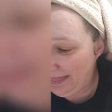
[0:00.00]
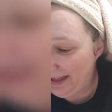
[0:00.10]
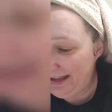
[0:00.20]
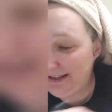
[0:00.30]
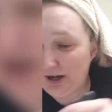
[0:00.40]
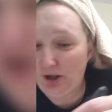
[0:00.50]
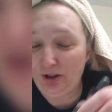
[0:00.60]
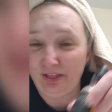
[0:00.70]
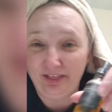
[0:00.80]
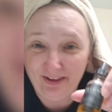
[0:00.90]
they
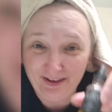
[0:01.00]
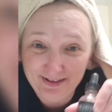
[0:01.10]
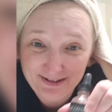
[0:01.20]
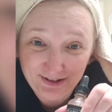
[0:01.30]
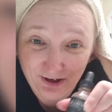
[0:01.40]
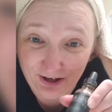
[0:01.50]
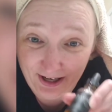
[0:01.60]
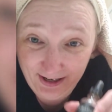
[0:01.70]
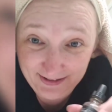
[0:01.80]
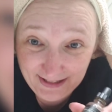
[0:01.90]
call this
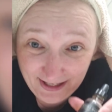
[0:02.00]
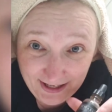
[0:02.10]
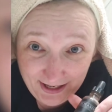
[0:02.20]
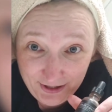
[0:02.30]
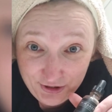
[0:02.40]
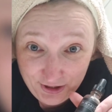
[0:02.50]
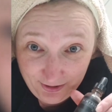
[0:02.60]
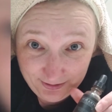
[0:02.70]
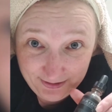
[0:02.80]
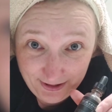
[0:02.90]
our
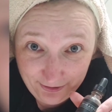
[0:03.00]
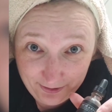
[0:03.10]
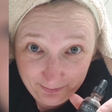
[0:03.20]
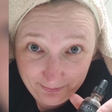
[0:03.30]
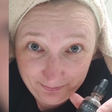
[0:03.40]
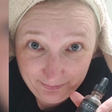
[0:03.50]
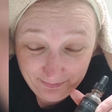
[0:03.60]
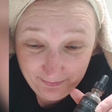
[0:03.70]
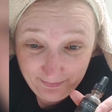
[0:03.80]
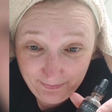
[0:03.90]
anti-aging serum,
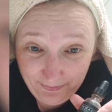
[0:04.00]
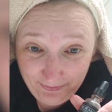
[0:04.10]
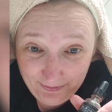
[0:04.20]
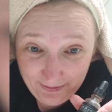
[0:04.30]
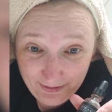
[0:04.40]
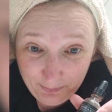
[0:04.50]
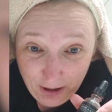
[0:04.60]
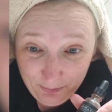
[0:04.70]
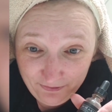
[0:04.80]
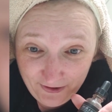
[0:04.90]
the
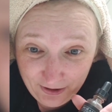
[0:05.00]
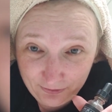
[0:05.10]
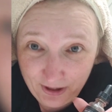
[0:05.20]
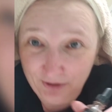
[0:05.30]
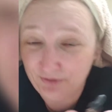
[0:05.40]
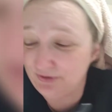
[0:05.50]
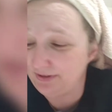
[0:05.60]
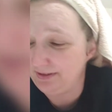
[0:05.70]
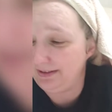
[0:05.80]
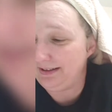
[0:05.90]
Pomifera
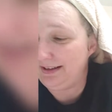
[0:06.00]
Rose.